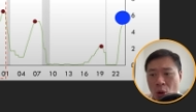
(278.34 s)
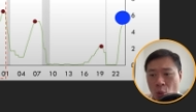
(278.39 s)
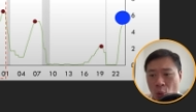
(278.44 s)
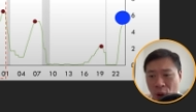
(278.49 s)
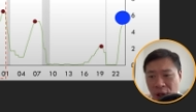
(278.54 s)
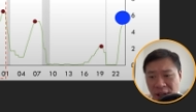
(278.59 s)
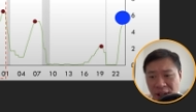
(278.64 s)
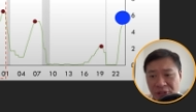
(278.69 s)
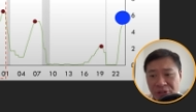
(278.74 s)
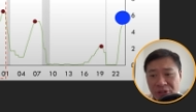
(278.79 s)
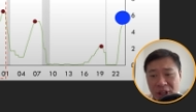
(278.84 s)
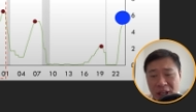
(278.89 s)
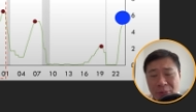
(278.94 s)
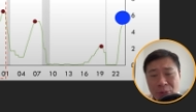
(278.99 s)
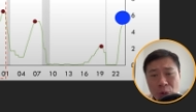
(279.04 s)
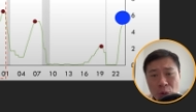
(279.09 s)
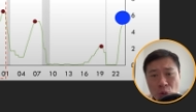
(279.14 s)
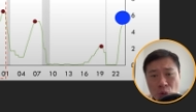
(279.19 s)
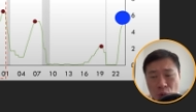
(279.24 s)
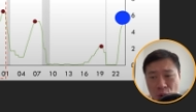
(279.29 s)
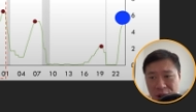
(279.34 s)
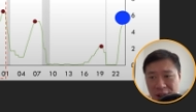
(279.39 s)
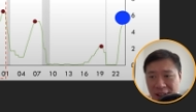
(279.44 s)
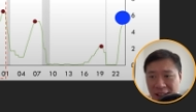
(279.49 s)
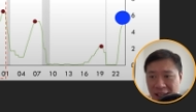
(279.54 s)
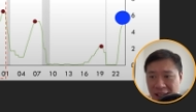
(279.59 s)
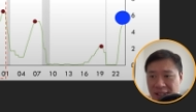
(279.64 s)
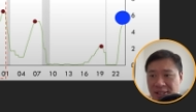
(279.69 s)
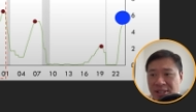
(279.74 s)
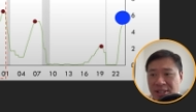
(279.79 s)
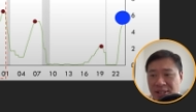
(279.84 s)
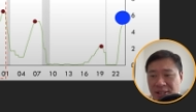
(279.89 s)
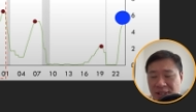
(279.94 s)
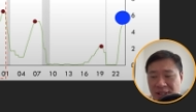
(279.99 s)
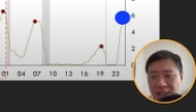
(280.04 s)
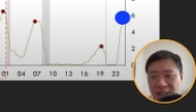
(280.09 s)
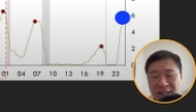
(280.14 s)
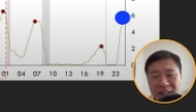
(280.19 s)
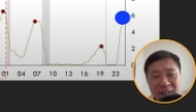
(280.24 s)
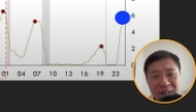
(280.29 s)
What I've came to realize
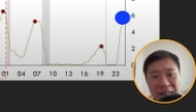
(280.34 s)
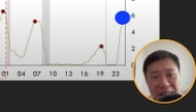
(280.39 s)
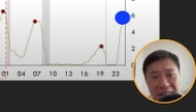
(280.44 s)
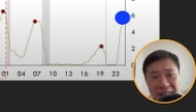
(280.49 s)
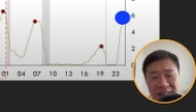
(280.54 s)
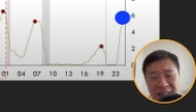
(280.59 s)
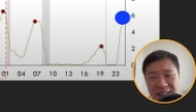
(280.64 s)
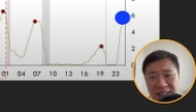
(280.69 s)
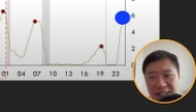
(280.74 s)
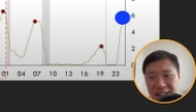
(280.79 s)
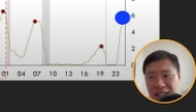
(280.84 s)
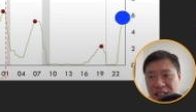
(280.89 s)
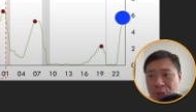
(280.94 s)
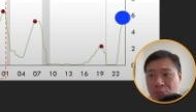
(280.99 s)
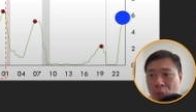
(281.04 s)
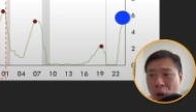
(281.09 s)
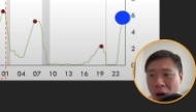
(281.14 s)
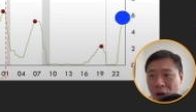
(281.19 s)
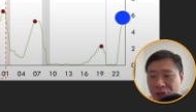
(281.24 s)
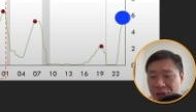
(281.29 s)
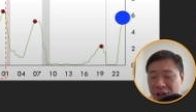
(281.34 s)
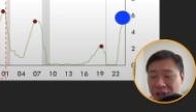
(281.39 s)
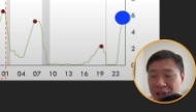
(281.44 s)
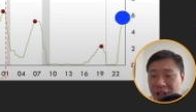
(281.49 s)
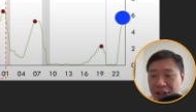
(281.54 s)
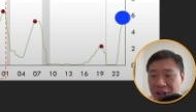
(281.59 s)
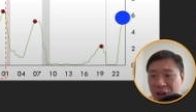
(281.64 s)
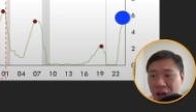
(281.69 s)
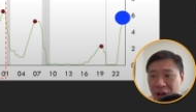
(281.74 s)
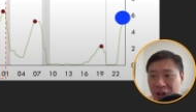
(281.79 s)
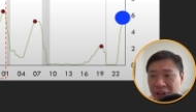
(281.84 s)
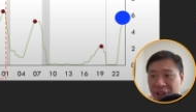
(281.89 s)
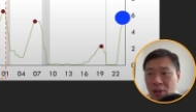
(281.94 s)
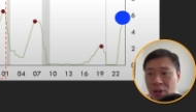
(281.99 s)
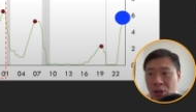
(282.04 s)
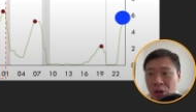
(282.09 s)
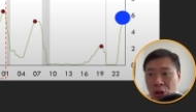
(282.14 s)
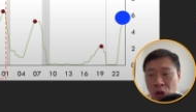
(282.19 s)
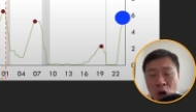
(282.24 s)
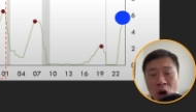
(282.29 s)
is that this is more often than
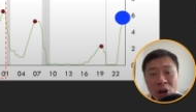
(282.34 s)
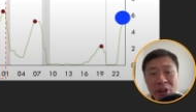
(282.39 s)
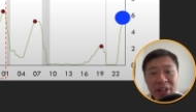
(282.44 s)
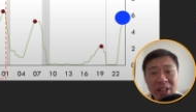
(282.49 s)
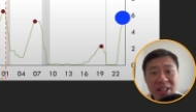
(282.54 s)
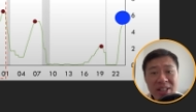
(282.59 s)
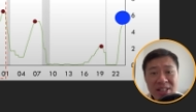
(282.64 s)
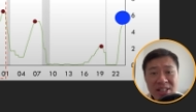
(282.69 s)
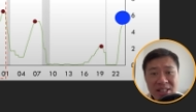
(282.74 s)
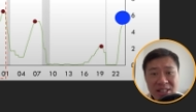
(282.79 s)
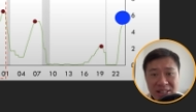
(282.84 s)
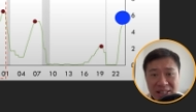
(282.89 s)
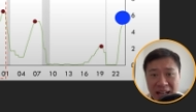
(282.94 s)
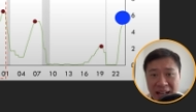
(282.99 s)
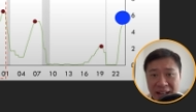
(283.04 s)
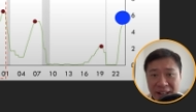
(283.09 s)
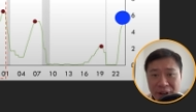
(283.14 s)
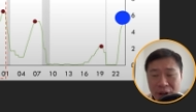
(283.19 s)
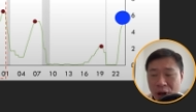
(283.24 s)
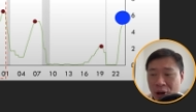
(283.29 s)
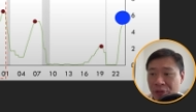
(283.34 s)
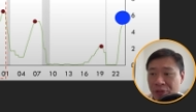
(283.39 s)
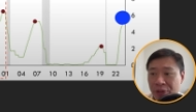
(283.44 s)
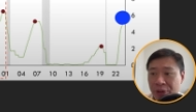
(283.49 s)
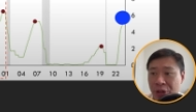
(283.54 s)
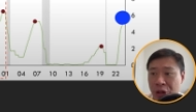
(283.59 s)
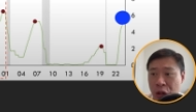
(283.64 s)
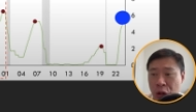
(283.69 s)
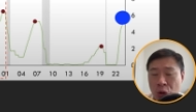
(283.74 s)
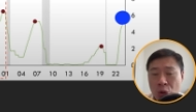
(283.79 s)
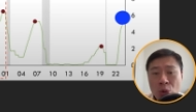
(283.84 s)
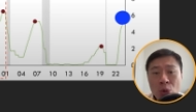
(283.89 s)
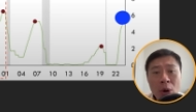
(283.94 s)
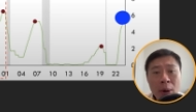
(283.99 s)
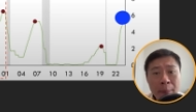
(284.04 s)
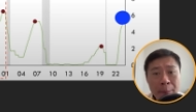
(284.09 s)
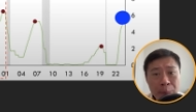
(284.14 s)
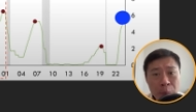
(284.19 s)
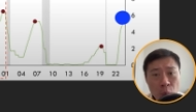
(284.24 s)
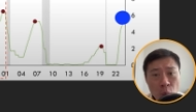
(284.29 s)
not a start of a new
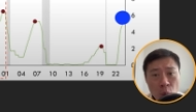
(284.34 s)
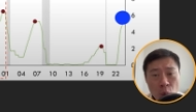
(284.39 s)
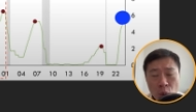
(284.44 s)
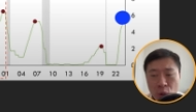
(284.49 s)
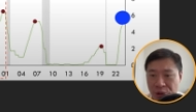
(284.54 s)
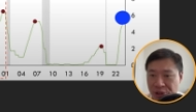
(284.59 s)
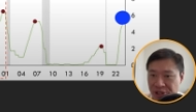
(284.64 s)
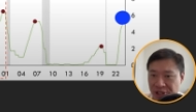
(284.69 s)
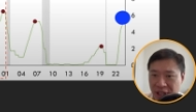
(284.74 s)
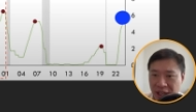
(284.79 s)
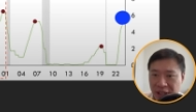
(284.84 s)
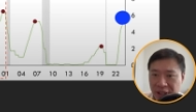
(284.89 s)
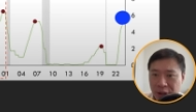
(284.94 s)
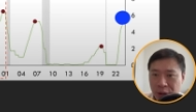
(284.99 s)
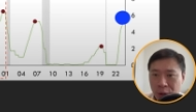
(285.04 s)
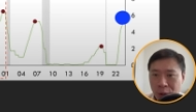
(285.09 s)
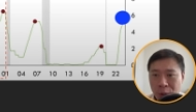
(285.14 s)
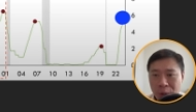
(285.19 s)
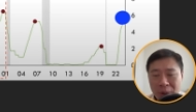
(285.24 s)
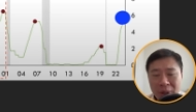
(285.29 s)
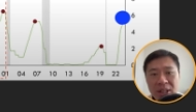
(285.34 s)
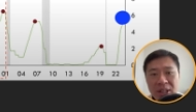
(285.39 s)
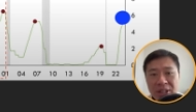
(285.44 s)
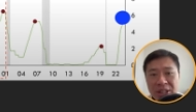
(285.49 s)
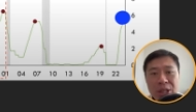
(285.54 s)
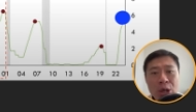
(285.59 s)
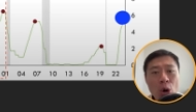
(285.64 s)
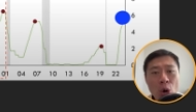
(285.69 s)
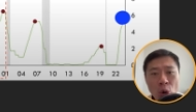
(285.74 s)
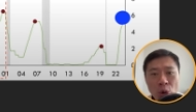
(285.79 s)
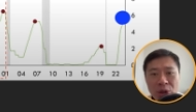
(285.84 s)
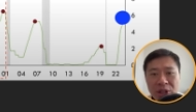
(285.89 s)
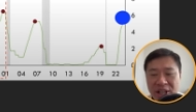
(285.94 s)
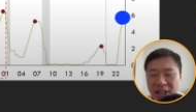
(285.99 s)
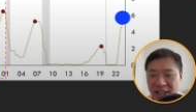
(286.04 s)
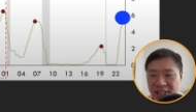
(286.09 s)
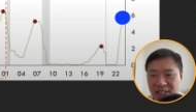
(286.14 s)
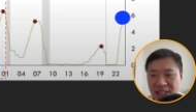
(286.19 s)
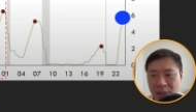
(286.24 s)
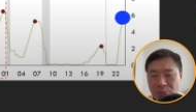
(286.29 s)
bull cycle. The only
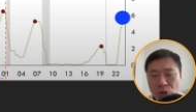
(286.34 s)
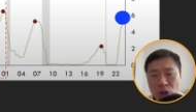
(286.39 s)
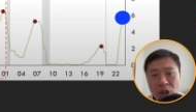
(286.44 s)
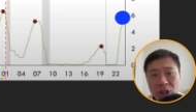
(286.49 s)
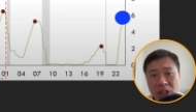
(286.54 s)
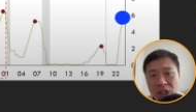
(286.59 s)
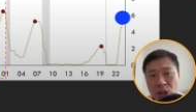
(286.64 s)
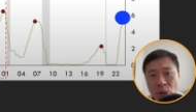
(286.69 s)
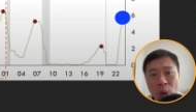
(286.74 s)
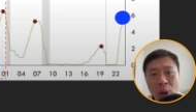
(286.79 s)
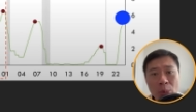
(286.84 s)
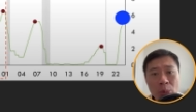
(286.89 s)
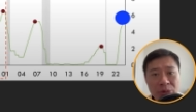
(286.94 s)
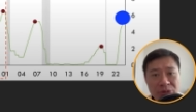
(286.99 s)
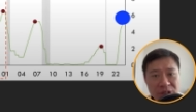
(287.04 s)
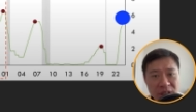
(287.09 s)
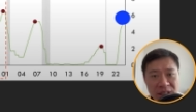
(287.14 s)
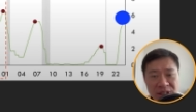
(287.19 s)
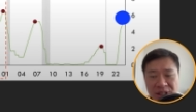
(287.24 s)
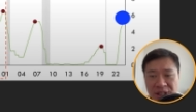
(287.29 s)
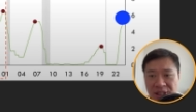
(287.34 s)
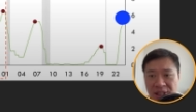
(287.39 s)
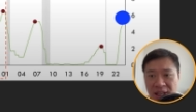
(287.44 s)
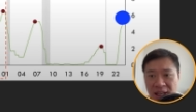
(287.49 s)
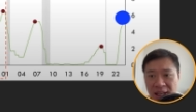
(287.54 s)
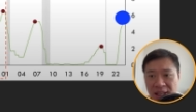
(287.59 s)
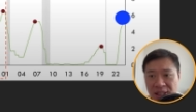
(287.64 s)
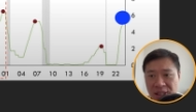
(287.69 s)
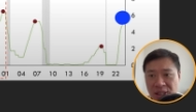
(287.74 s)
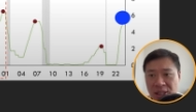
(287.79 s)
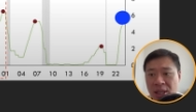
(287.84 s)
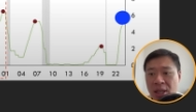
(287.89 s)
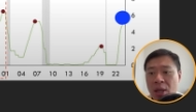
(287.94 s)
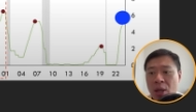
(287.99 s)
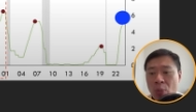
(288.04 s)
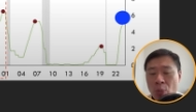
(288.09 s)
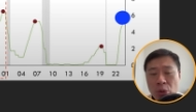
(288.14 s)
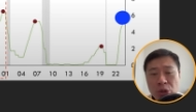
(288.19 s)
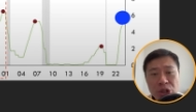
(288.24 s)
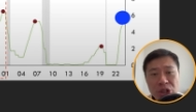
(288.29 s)
exception is the one we've just discussed,
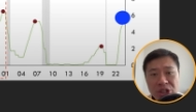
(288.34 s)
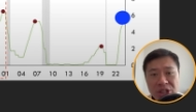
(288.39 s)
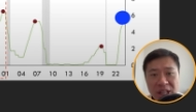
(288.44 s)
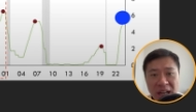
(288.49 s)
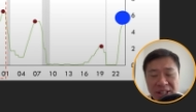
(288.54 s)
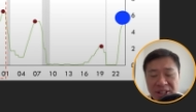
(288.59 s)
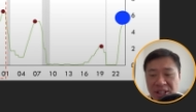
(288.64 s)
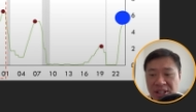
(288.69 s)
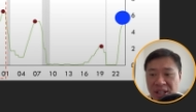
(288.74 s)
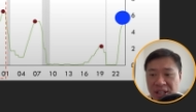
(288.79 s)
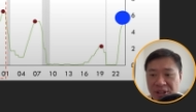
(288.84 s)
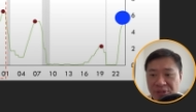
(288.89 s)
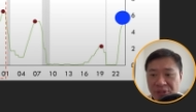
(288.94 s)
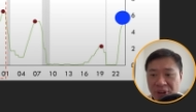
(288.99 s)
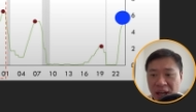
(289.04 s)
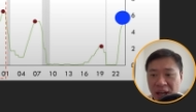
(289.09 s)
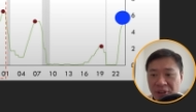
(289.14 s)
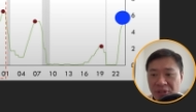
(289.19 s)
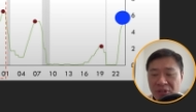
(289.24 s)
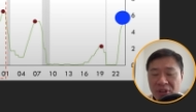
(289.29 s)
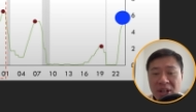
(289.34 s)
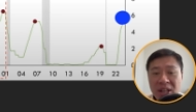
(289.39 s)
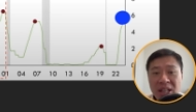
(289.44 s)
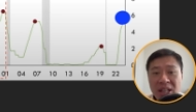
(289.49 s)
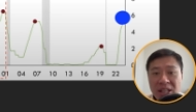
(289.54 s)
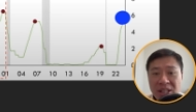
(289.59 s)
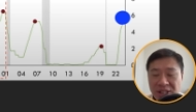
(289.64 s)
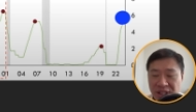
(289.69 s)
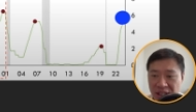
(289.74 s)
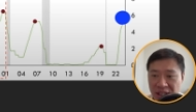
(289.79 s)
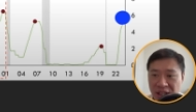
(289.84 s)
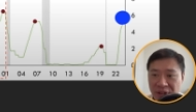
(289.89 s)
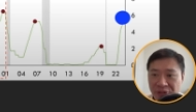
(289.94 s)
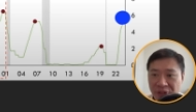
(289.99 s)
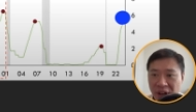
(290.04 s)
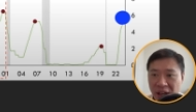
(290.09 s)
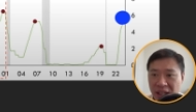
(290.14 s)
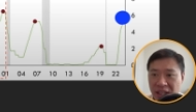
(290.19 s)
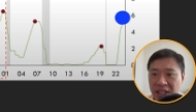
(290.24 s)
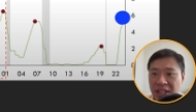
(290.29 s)
which is 1995,
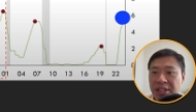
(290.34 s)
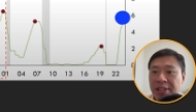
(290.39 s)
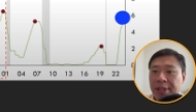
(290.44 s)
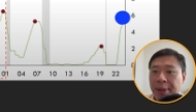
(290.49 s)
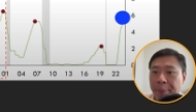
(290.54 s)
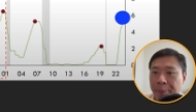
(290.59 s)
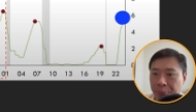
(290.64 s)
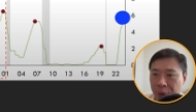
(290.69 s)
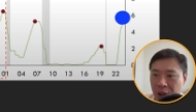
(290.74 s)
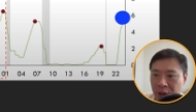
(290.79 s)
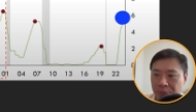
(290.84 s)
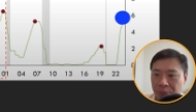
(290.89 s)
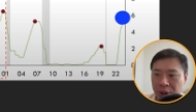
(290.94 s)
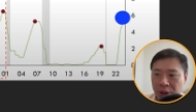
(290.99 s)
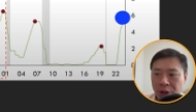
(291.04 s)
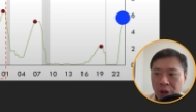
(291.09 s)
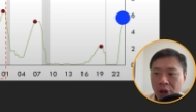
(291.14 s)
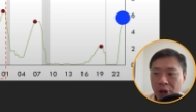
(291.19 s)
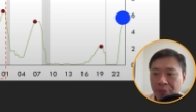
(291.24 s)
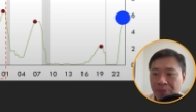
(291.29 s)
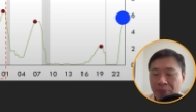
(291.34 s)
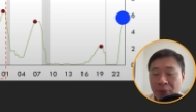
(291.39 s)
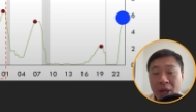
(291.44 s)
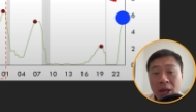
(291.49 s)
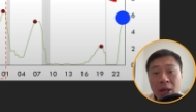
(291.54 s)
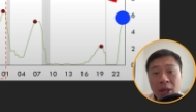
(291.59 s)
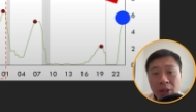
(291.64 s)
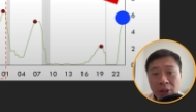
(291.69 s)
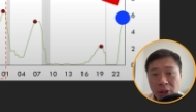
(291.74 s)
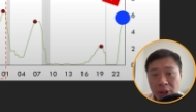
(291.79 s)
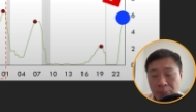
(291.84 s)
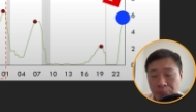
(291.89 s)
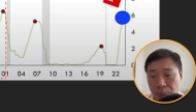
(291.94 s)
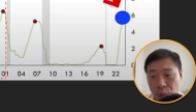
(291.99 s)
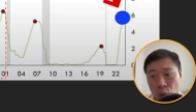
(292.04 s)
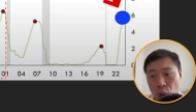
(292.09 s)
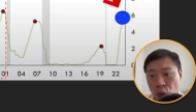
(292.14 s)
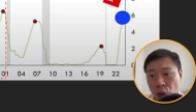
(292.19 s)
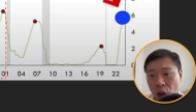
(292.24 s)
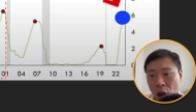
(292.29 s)
signified in the purple dot. The
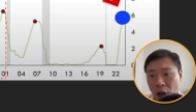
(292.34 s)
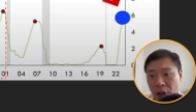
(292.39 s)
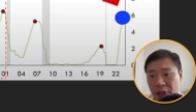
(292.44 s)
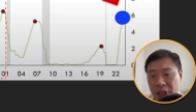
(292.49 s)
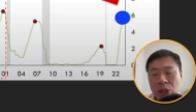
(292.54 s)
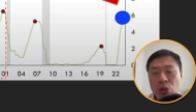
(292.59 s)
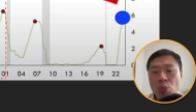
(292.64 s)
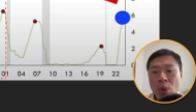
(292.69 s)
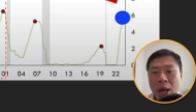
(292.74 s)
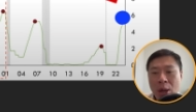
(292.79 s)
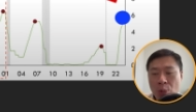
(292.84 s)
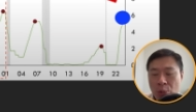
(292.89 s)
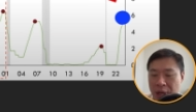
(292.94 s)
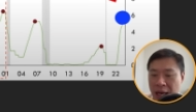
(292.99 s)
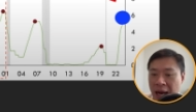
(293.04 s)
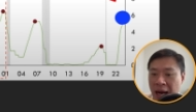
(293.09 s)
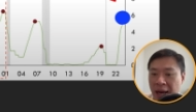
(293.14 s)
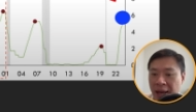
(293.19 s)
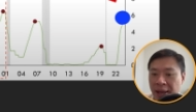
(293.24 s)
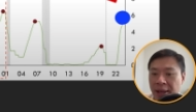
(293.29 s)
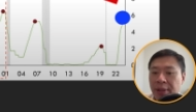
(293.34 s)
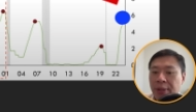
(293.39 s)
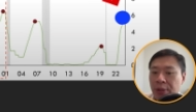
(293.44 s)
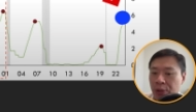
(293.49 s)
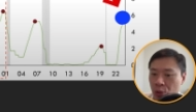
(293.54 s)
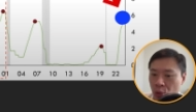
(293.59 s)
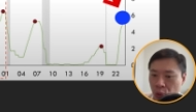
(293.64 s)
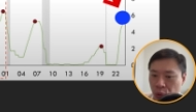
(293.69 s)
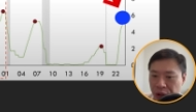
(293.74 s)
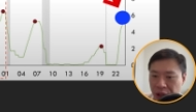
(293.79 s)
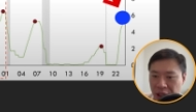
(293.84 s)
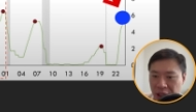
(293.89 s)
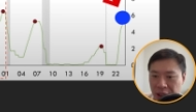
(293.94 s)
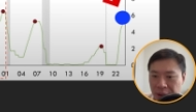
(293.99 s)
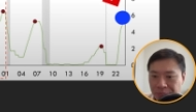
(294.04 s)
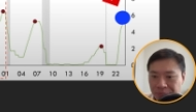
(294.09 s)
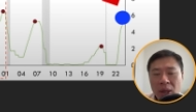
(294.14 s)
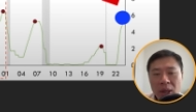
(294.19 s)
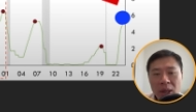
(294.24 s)
blue dot is where we are at today.